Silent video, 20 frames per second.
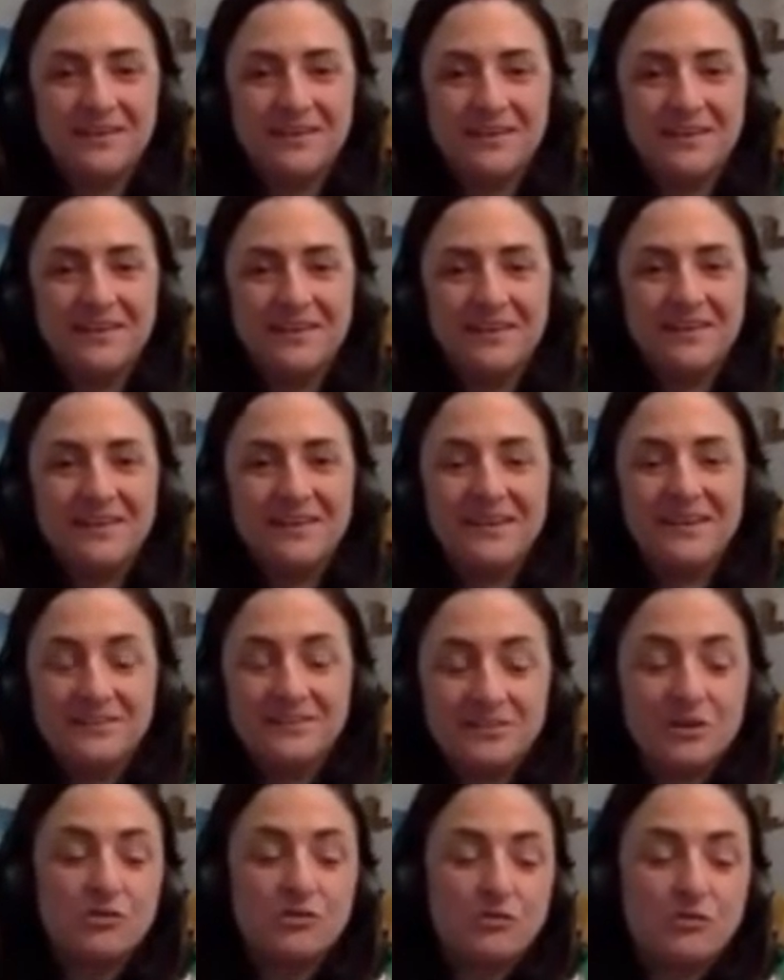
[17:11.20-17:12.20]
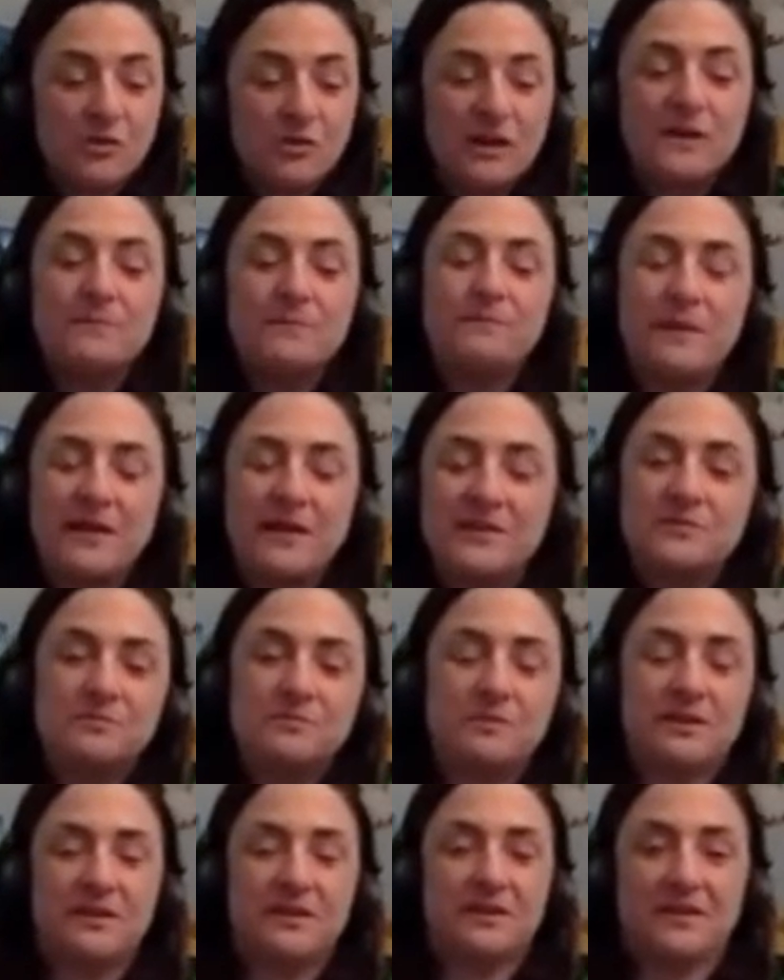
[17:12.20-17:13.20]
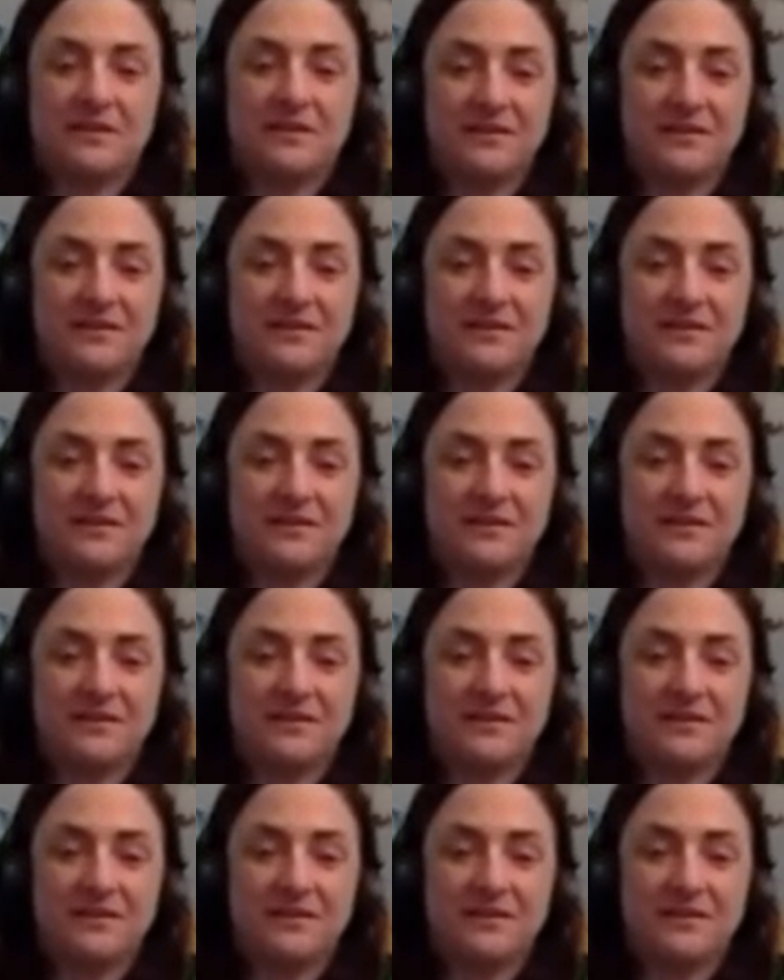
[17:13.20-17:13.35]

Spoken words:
He's a great bench player.